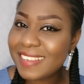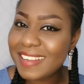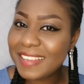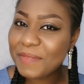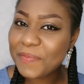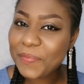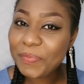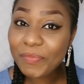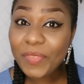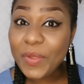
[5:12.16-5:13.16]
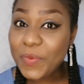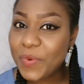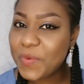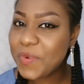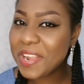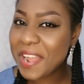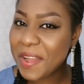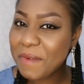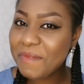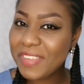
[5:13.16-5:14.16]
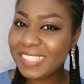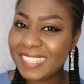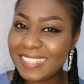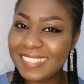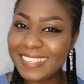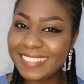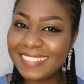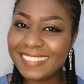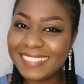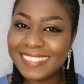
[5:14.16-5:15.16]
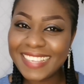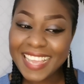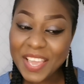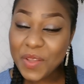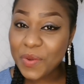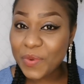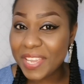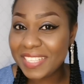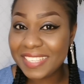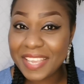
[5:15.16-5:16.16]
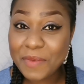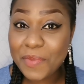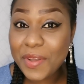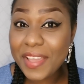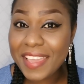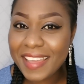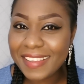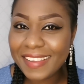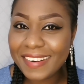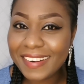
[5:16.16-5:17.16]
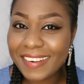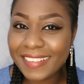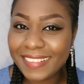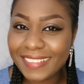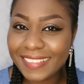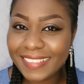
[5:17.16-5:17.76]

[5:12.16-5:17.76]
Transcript: time, who will come visiting with a boy and girl?